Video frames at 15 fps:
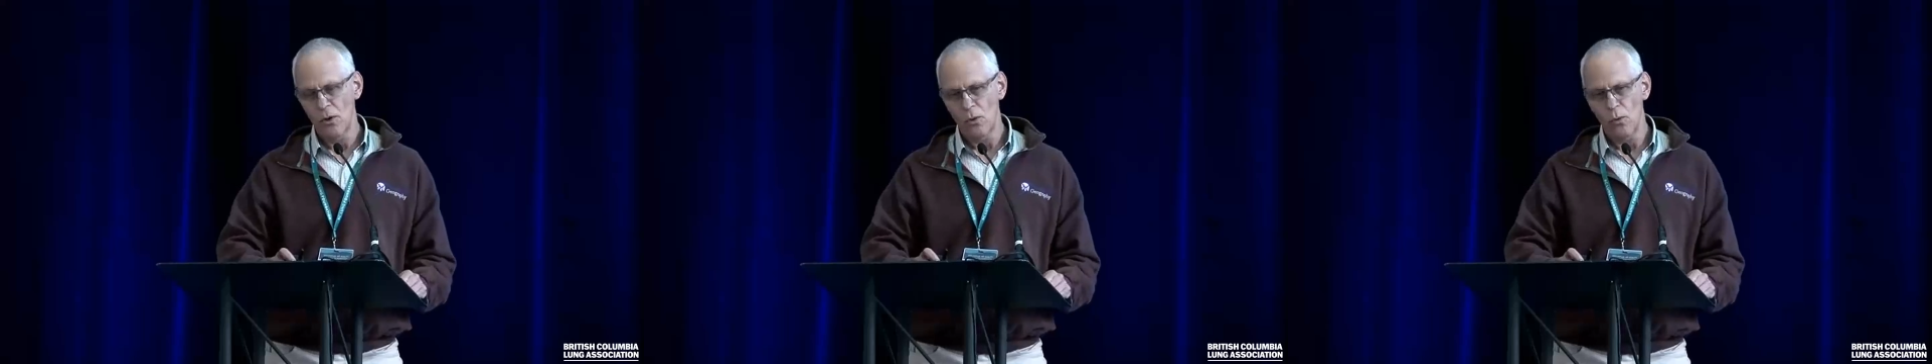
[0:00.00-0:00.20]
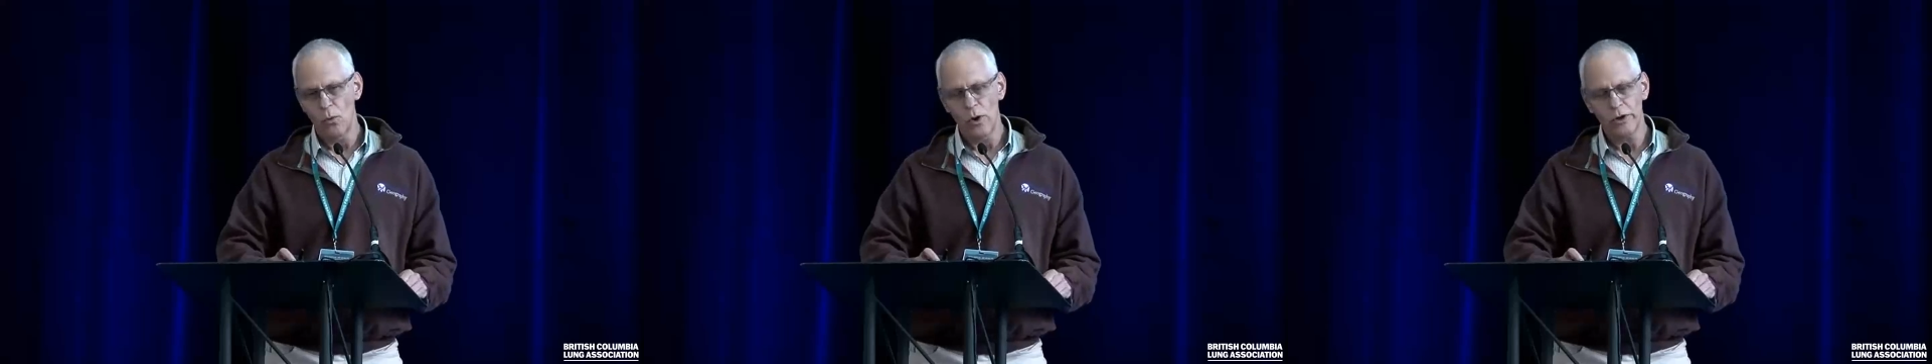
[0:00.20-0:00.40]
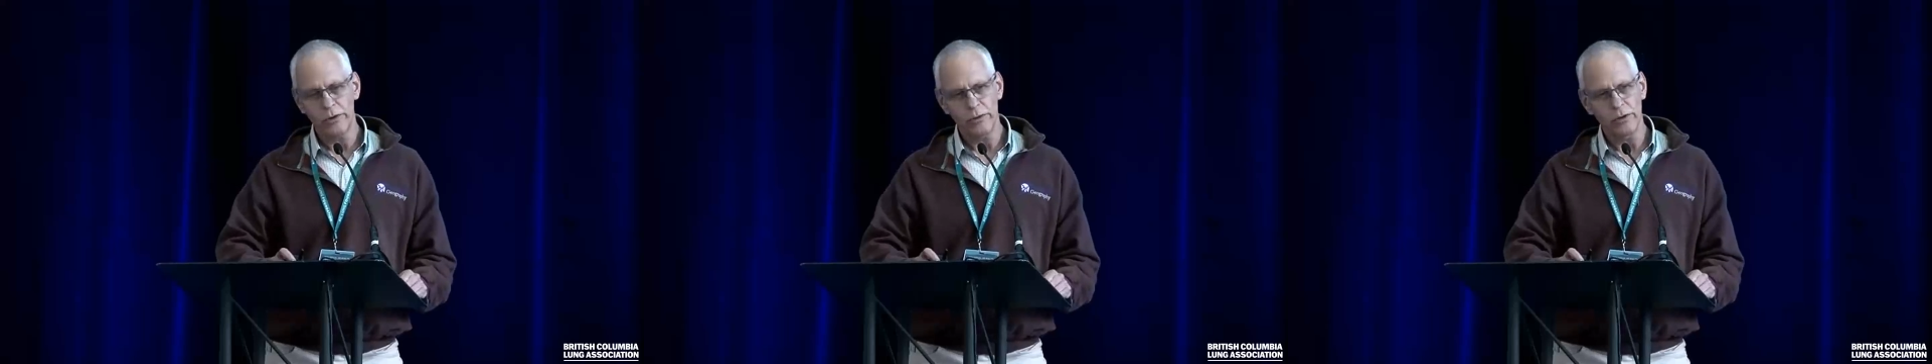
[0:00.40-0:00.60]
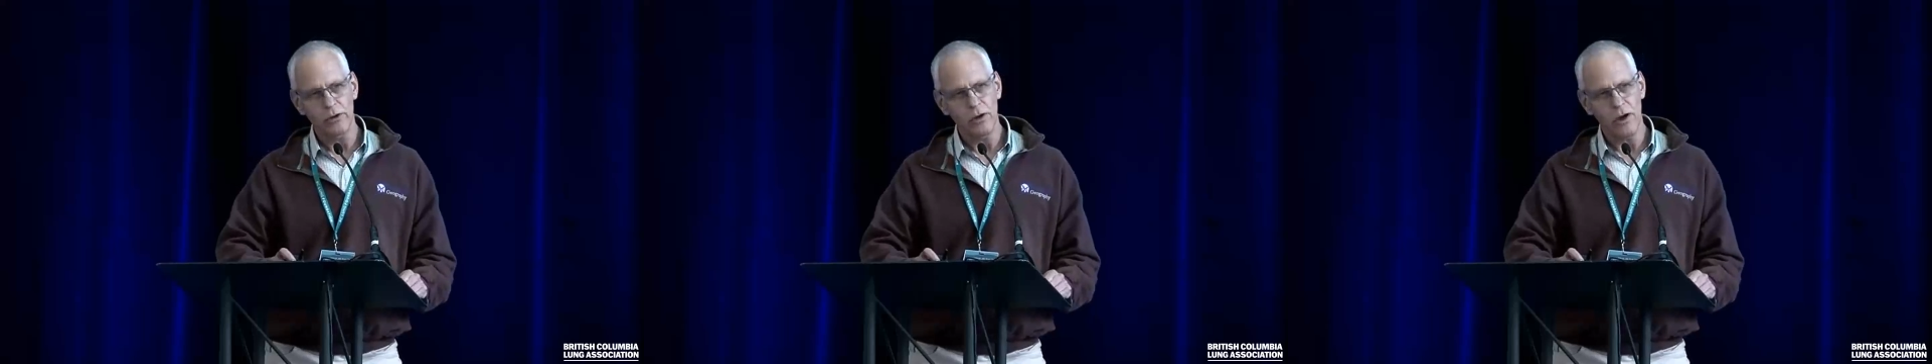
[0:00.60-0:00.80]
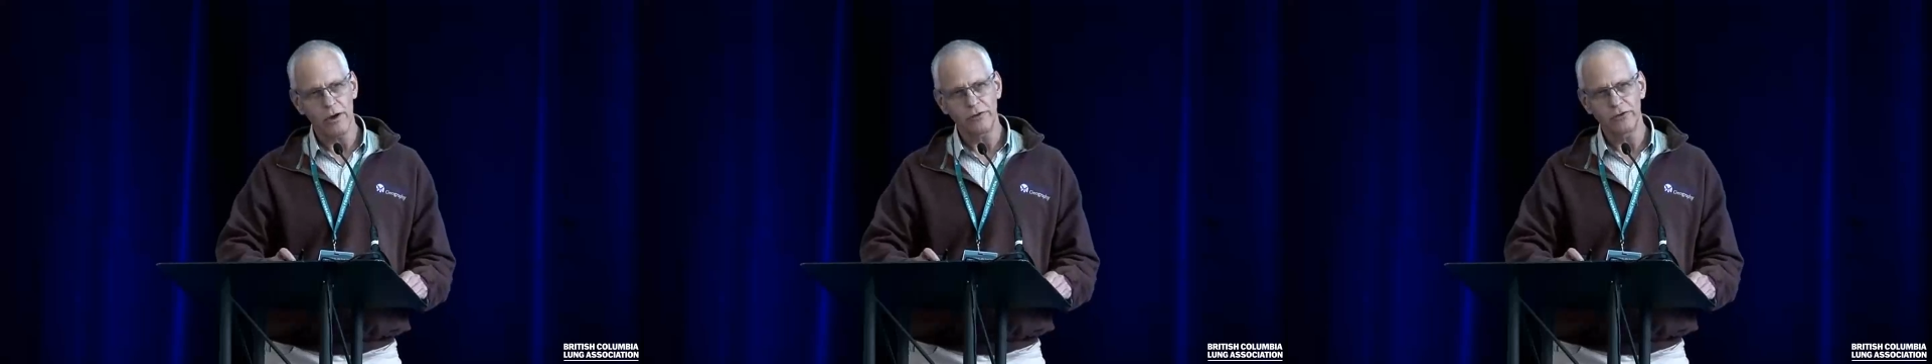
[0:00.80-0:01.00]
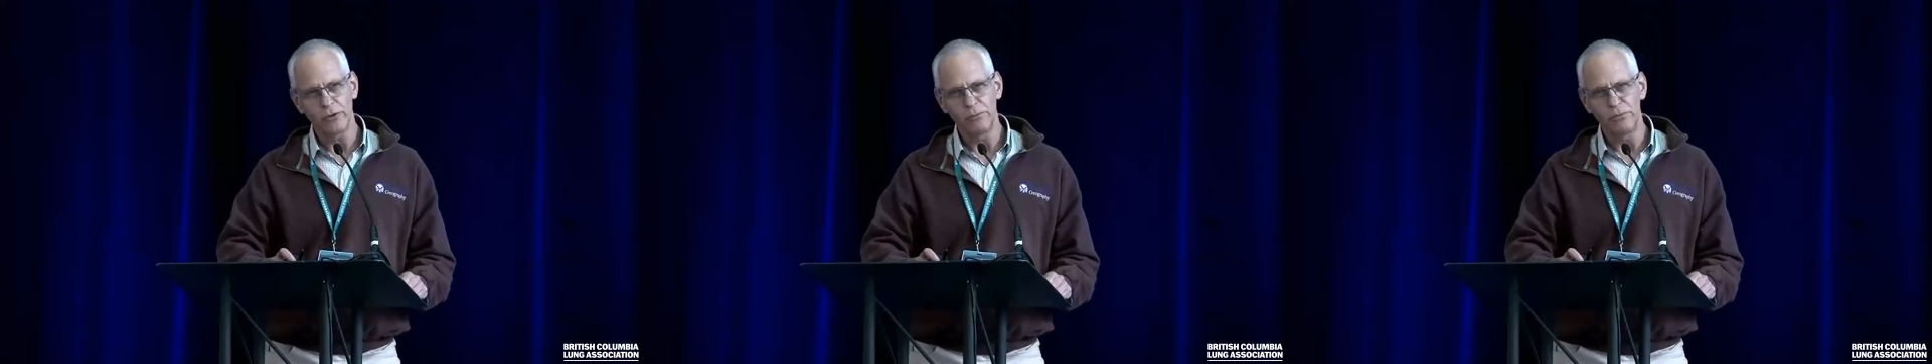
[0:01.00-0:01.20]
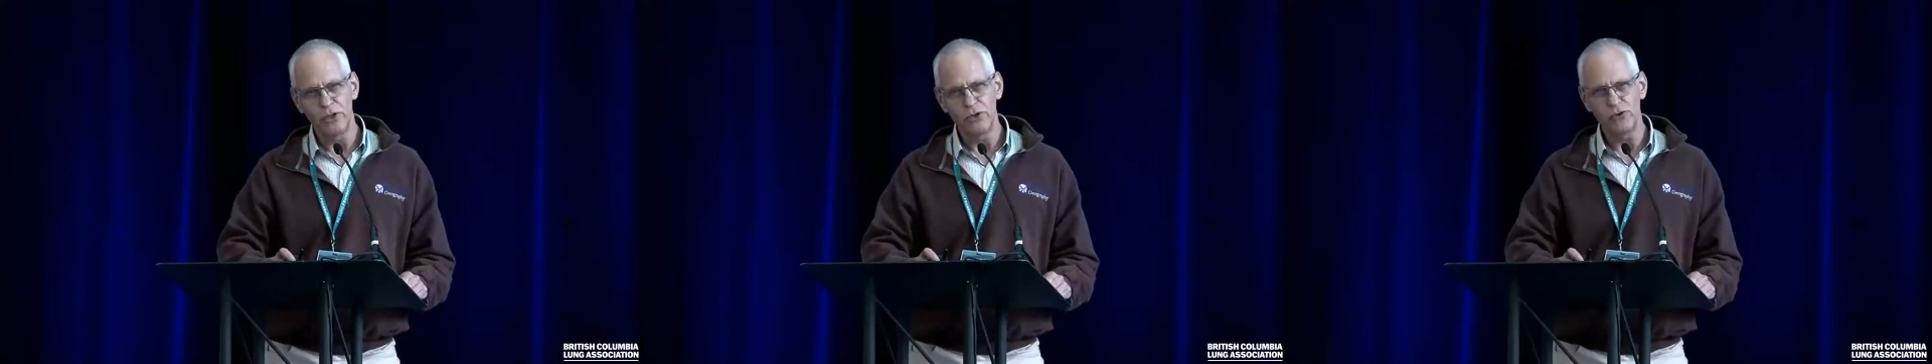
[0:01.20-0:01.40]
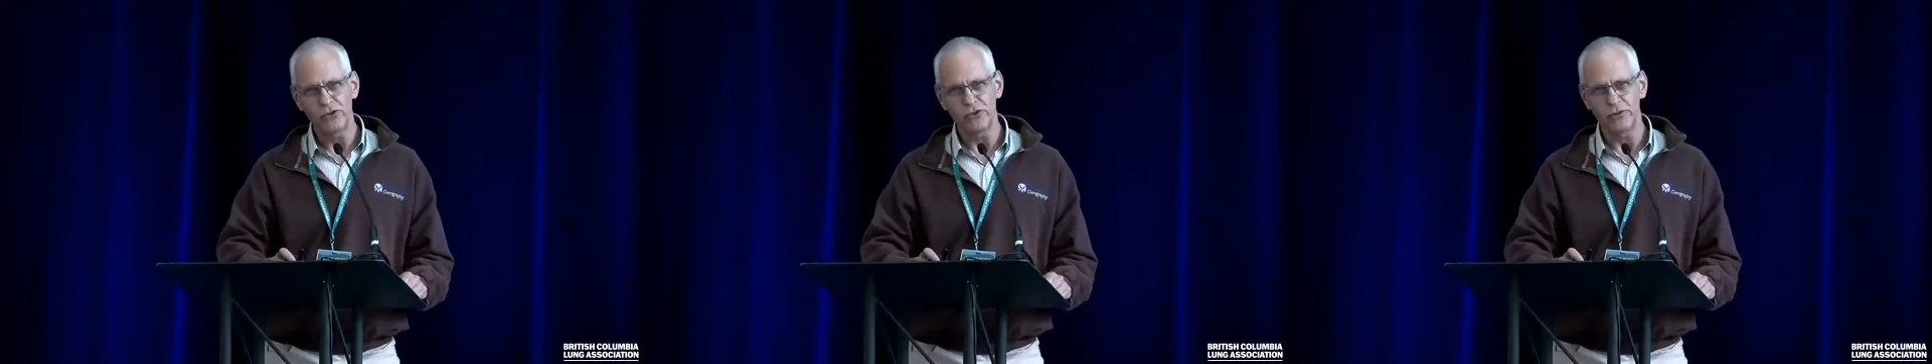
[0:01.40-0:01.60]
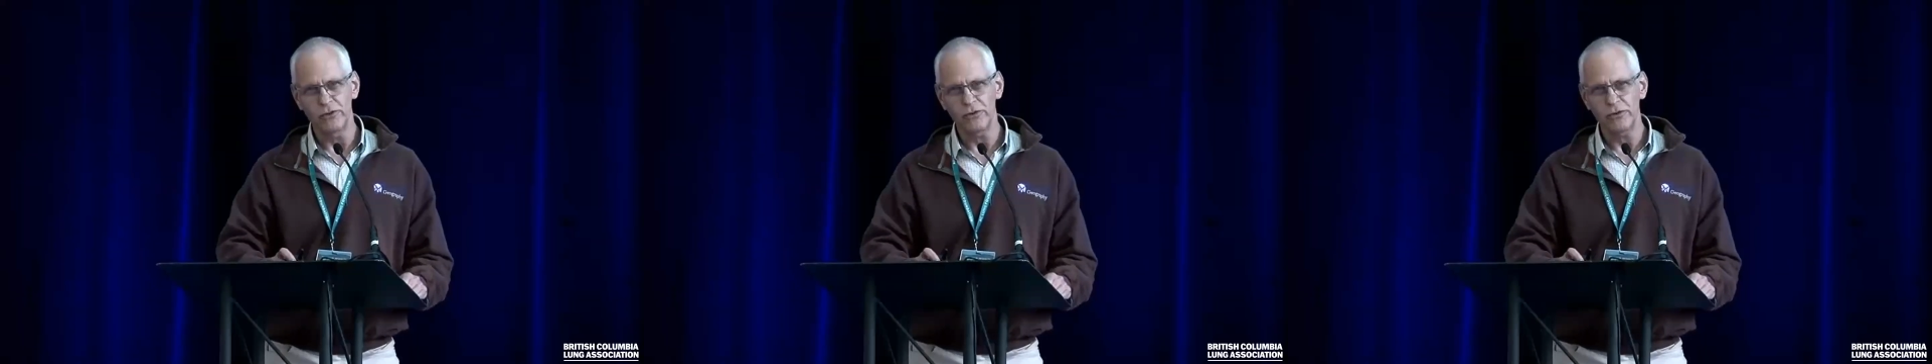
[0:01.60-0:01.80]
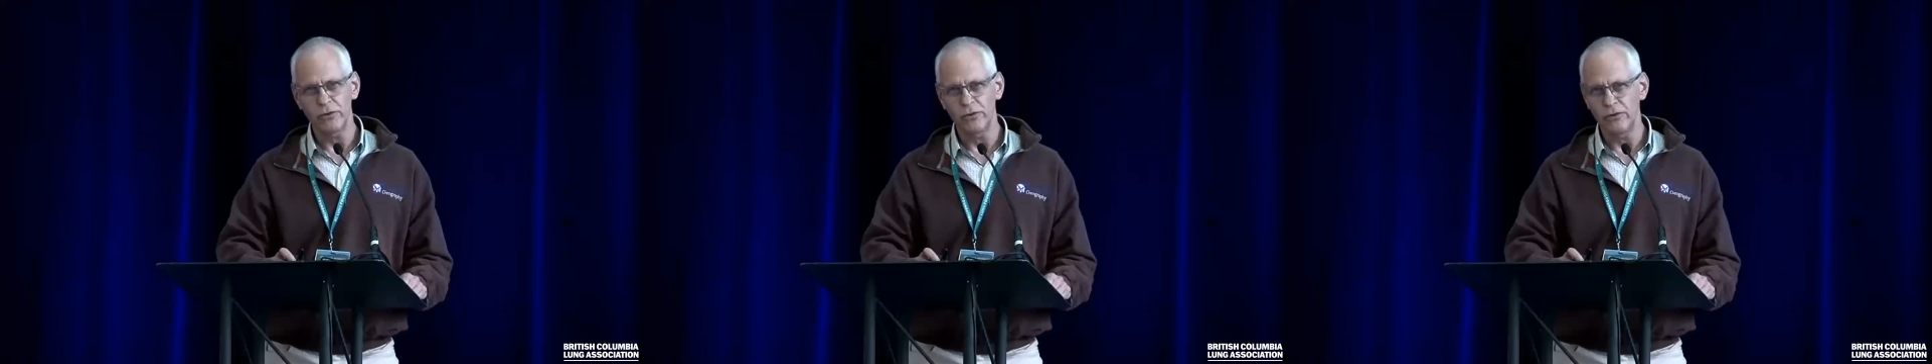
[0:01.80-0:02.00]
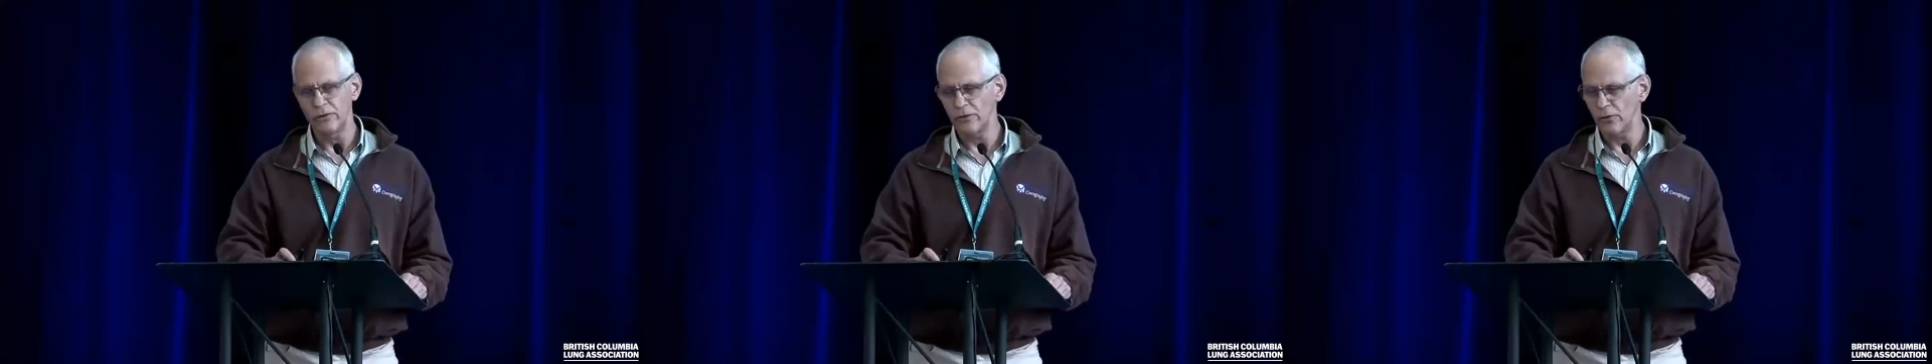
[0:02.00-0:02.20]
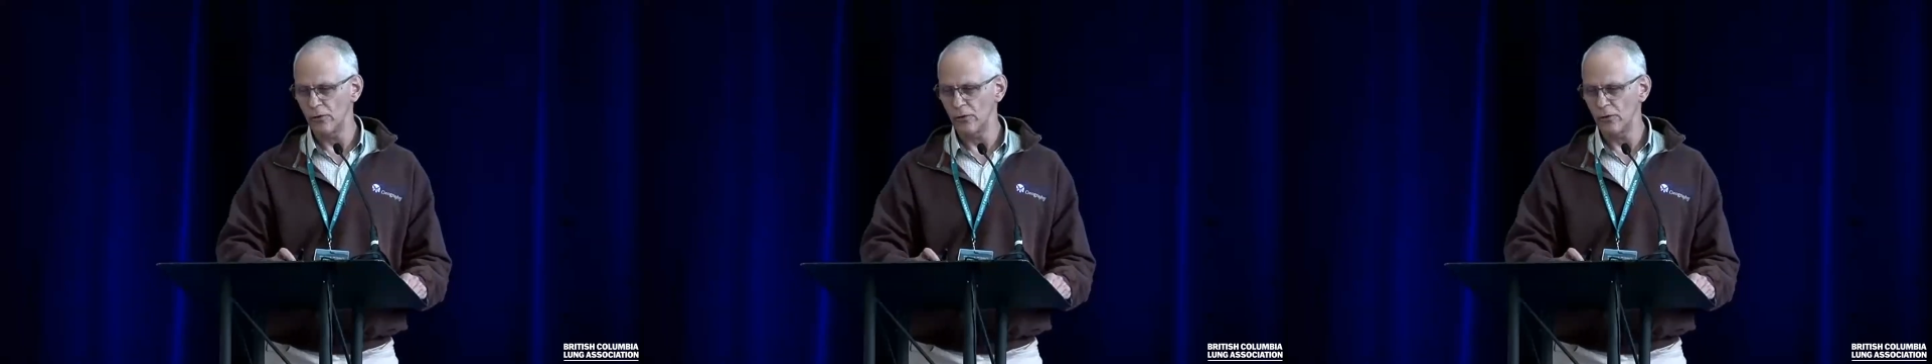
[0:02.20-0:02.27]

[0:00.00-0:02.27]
what are the contributions to this